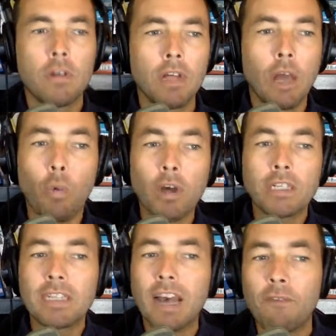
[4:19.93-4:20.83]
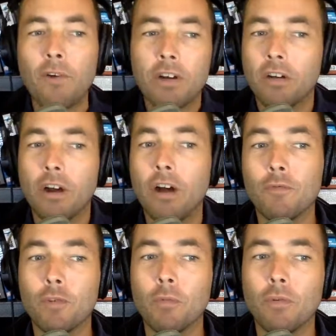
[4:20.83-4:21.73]
it wasn't that fucking
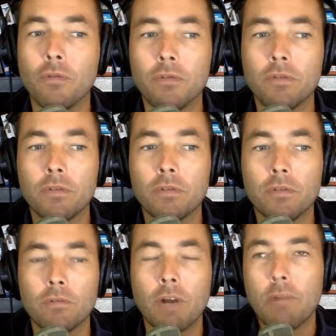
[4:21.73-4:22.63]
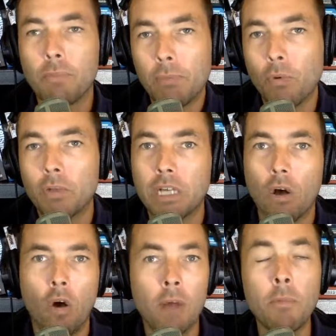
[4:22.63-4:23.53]
comfortable, right? People would say,
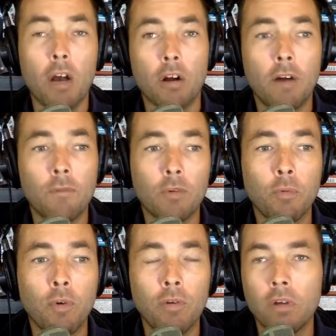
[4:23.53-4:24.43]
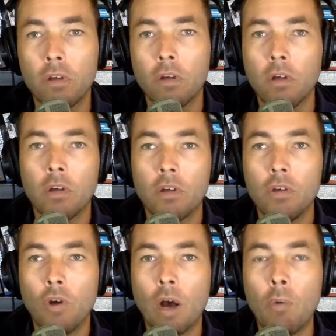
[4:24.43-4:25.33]
oh, I'm not comfortable. You
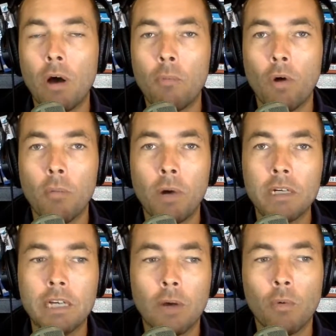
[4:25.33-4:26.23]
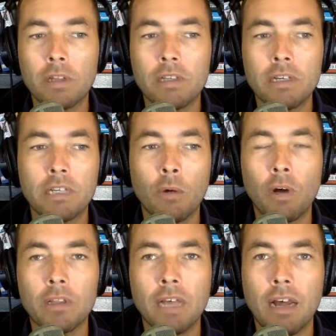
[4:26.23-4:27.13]
know, I want more money. I want this. I
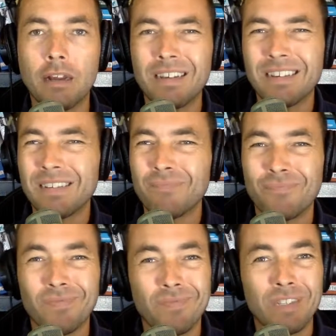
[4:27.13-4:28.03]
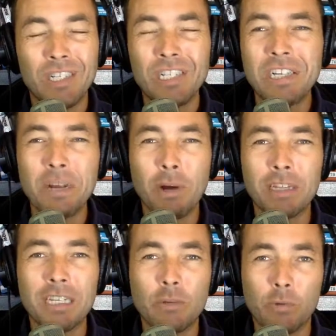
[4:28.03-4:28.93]
want that. Just think about
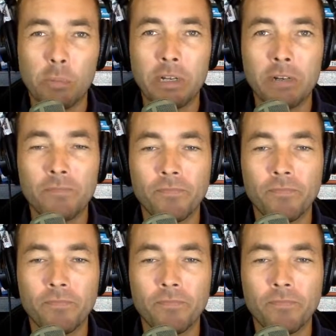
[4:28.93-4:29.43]
this for a minute.